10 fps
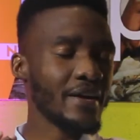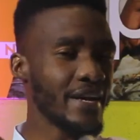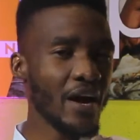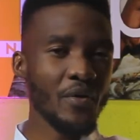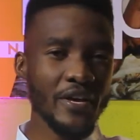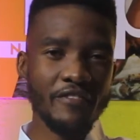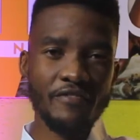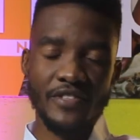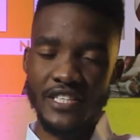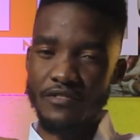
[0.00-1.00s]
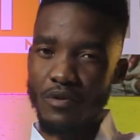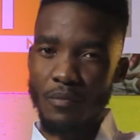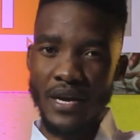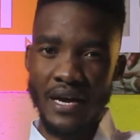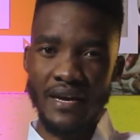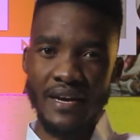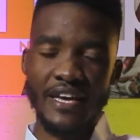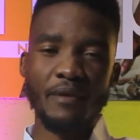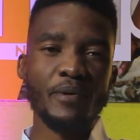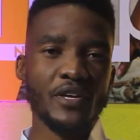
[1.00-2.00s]
now if this formula
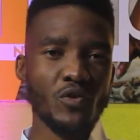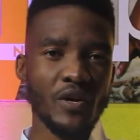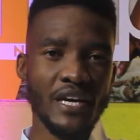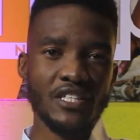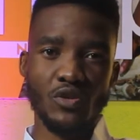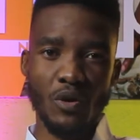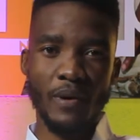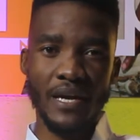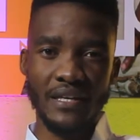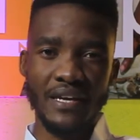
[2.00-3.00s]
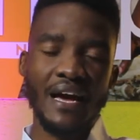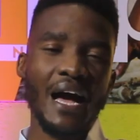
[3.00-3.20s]
can be recognized globally,